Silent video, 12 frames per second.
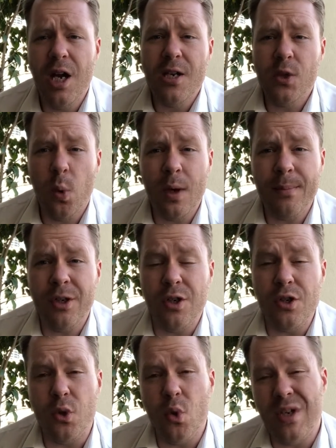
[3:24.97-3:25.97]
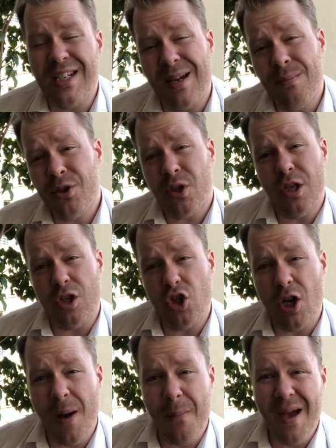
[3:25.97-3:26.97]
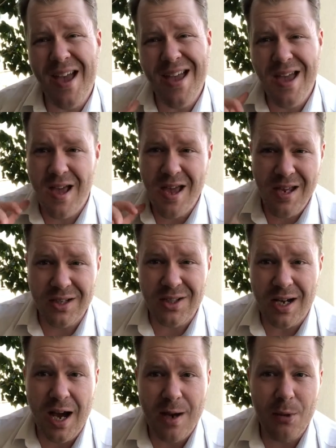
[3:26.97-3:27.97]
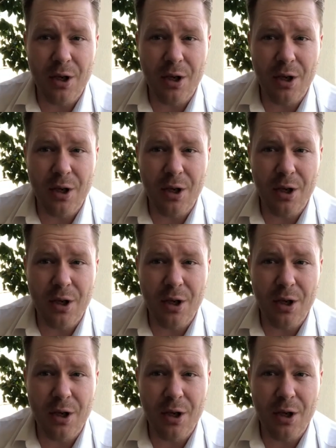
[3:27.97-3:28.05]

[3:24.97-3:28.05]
So what I'm going to do is I'm just going to jump inside.